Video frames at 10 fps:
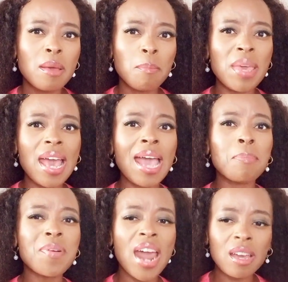May I
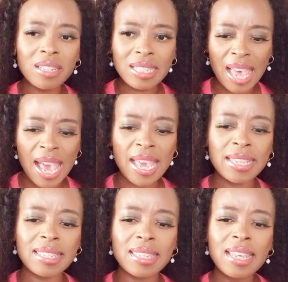
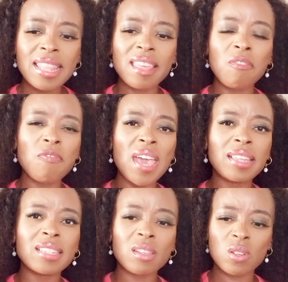prioritize the
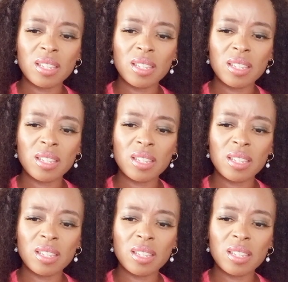fact